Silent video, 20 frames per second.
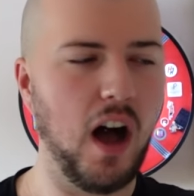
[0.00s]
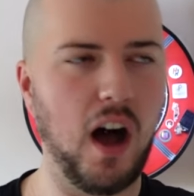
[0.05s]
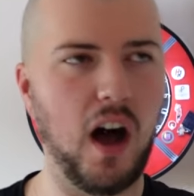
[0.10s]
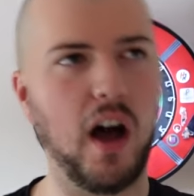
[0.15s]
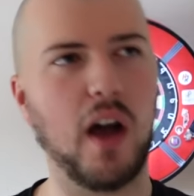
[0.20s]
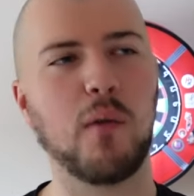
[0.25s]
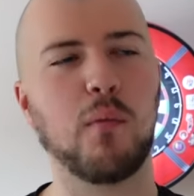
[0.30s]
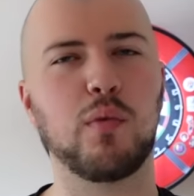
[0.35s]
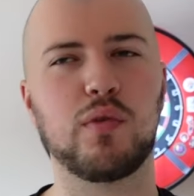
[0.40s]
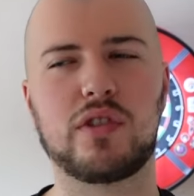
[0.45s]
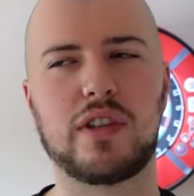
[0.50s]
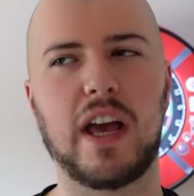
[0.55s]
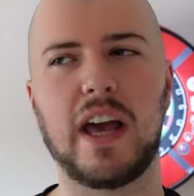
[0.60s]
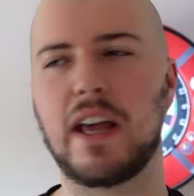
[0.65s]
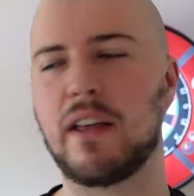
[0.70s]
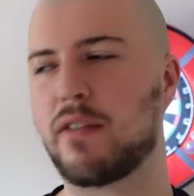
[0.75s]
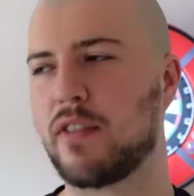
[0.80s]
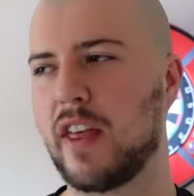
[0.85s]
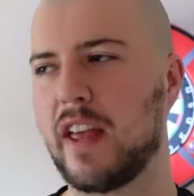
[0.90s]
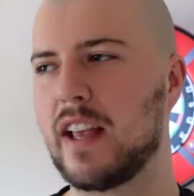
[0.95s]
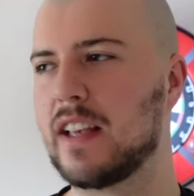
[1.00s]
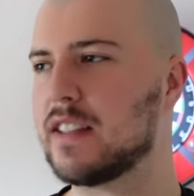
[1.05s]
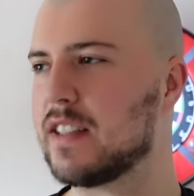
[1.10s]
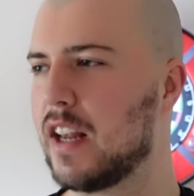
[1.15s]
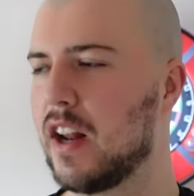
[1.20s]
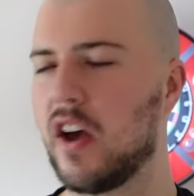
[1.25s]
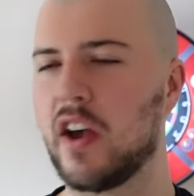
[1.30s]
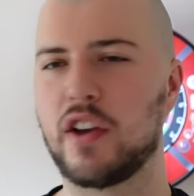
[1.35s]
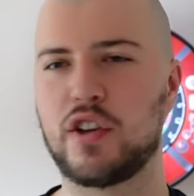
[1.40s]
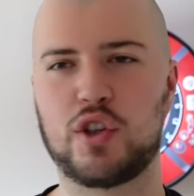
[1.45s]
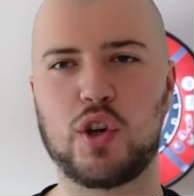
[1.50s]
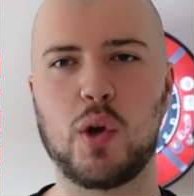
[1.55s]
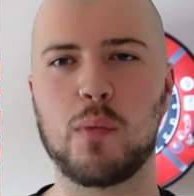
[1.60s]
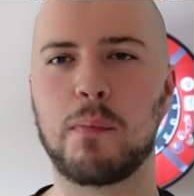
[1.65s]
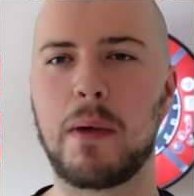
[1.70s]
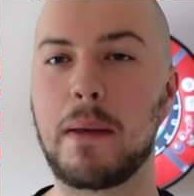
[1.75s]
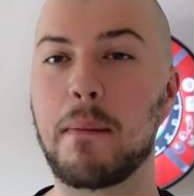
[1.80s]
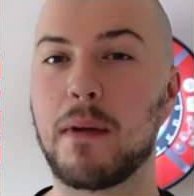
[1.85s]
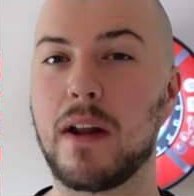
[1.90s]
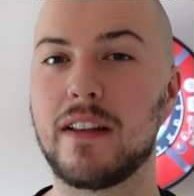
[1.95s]
I will say things and I
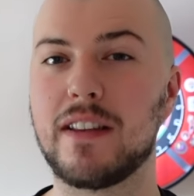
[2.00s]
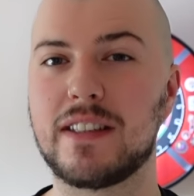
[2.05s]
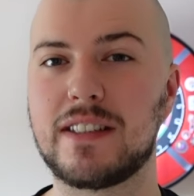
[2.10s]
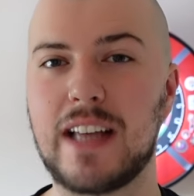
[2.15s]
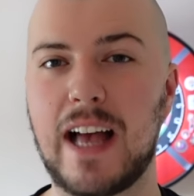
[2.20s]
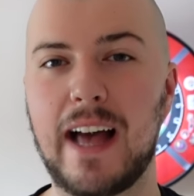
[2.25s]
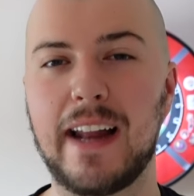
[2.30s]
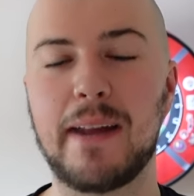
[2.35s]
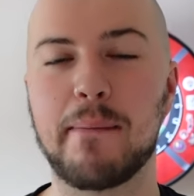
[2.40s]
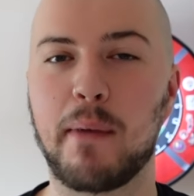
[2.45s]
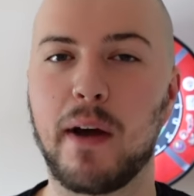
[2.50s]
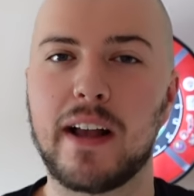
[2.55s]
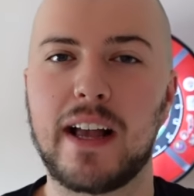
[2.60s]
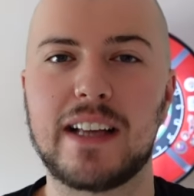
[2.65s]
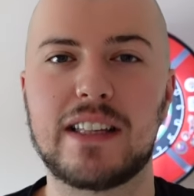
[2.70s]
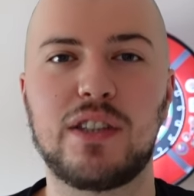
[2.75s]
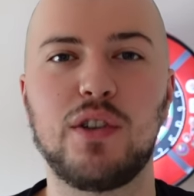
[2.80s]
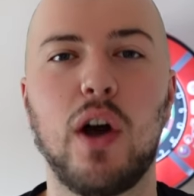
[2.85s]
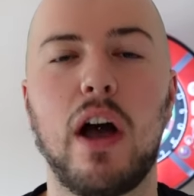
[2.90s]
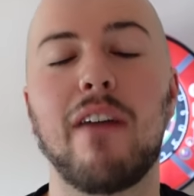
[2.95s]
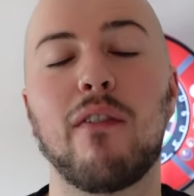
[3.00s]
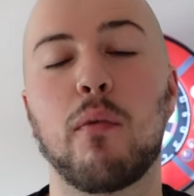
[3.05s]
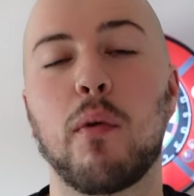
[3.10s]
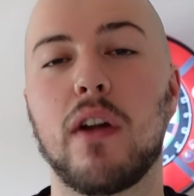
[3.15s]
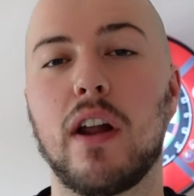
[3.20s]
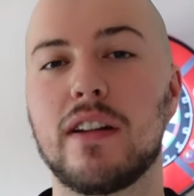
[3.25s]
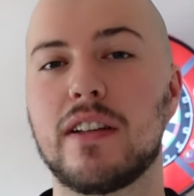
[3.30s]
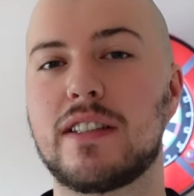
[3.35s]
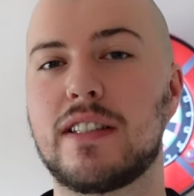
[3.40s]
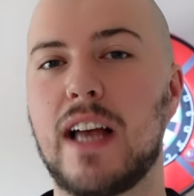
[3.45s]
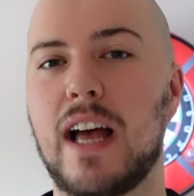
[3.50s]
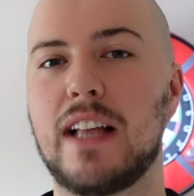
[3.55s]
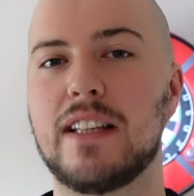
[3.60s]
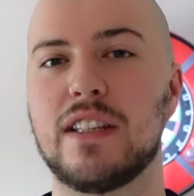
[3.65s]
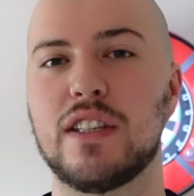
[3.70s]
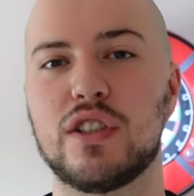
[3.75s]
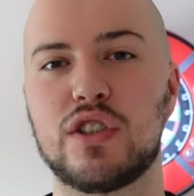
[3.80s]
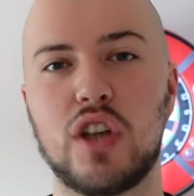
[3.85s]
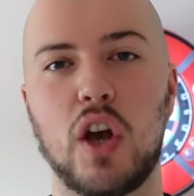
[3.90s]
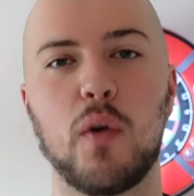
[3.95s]
assume people understand it, but I guess not everyone
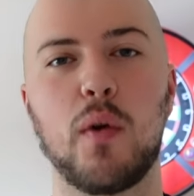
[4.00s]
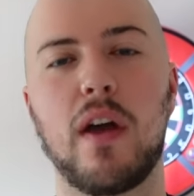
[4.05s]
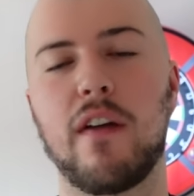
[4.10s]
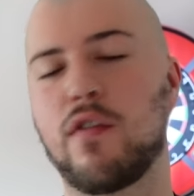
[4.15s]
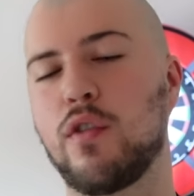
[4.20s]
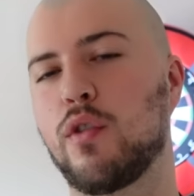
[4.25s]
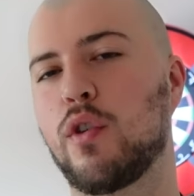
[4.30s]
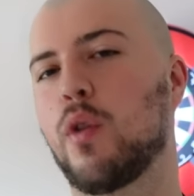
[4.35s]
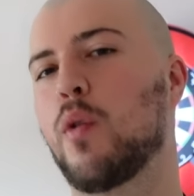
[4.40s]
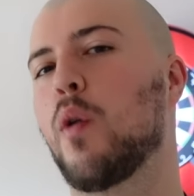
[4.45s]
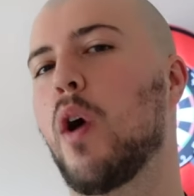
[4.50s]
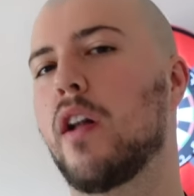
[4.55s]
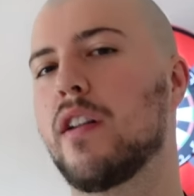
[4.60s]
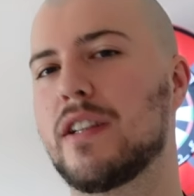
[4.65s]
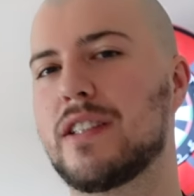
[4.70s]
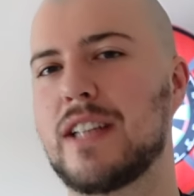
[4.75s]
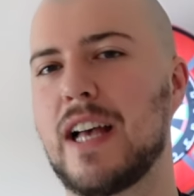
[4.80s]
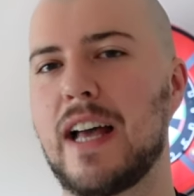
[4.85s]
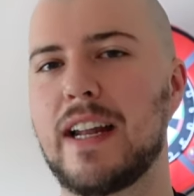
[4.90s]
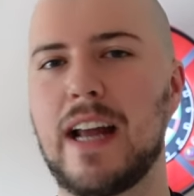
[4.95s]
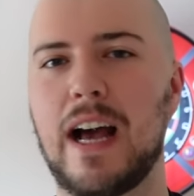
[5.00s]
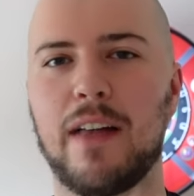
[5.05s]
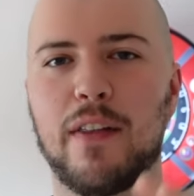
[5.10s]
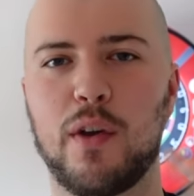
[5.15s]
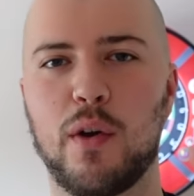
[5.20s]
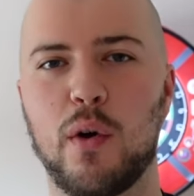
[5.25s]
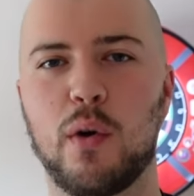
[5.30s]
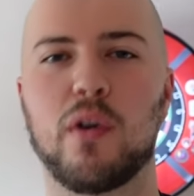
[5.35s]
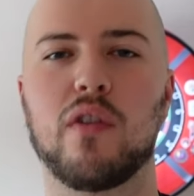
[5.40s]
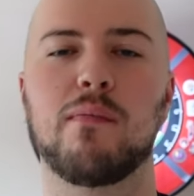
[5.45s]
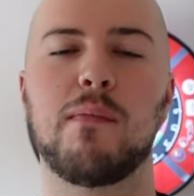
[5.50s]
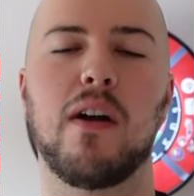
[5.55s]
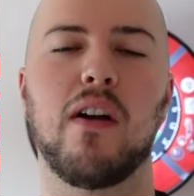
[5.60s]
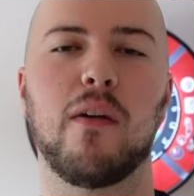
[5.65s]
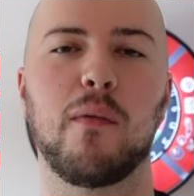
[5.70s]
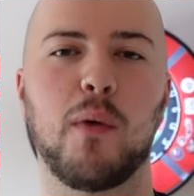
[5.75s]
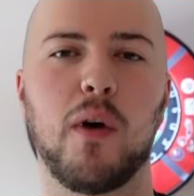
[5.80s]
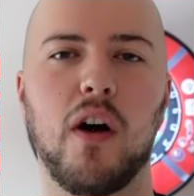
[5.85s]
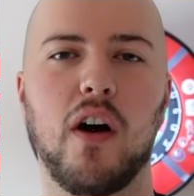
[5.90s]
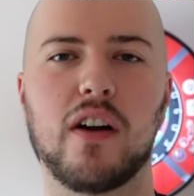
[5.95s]
understands it. So if you do understand how the order of
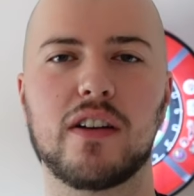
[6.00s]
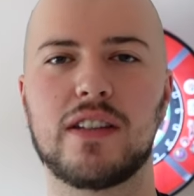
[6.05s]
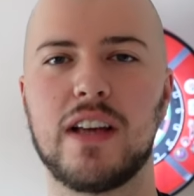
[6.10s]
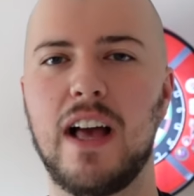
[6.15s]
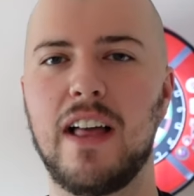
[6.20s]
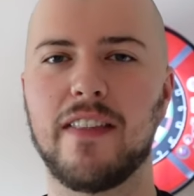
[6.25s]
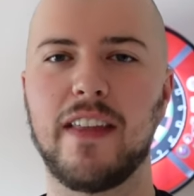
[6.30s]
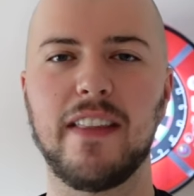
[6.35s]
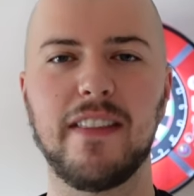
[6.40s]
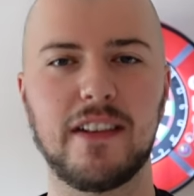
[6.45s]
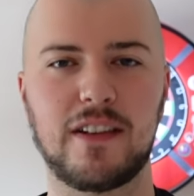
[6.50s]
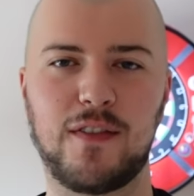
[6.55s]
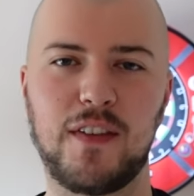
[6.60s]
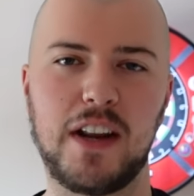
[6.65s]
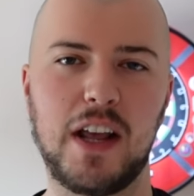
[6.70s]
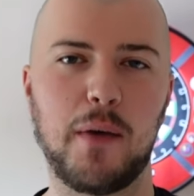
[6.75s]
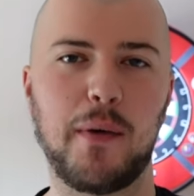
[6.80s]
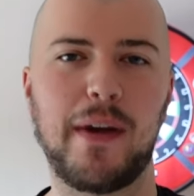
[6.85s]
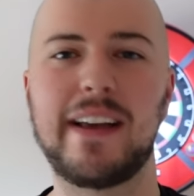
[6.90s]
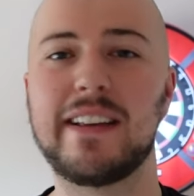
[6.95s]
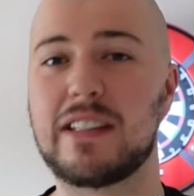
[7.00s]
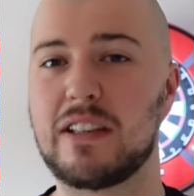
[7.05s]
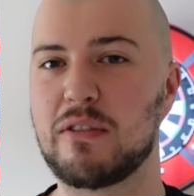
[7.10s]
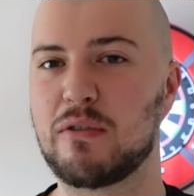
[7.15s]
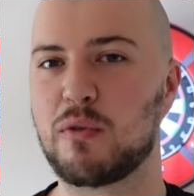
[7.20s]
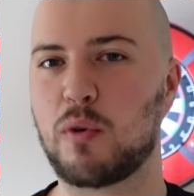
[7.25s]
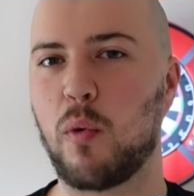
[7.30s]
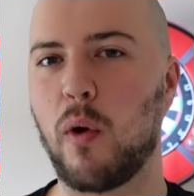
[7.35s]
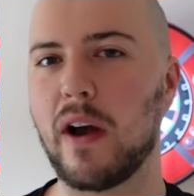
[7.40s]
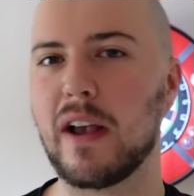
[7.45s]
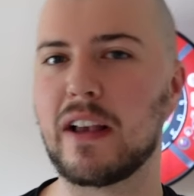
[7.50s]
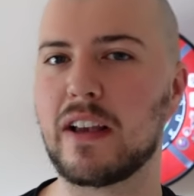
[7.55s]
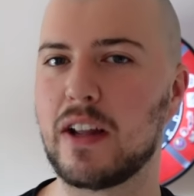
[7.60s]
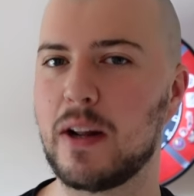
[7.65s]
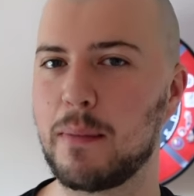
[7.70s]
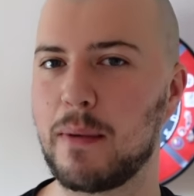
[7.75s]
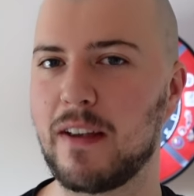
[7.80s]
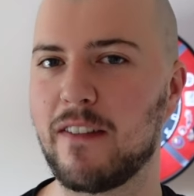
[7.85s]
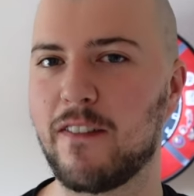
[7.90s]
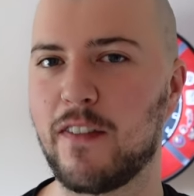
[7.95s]
merit works, then this video isn't quite going
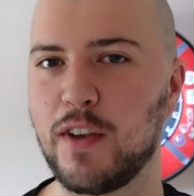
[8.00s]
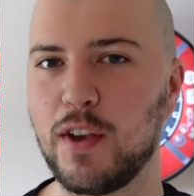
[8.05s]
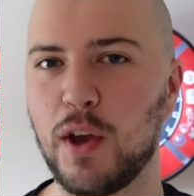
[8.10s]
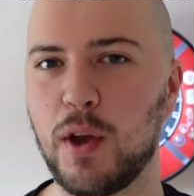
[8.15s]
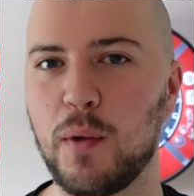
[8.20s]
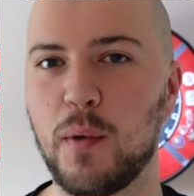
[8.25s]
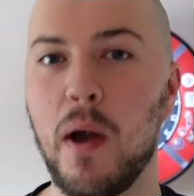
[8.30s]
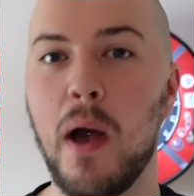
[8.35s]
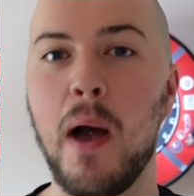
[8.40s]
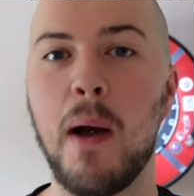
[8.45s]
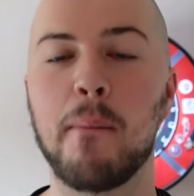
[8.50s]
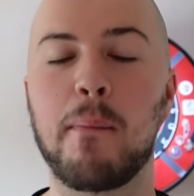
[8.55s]
to be for you.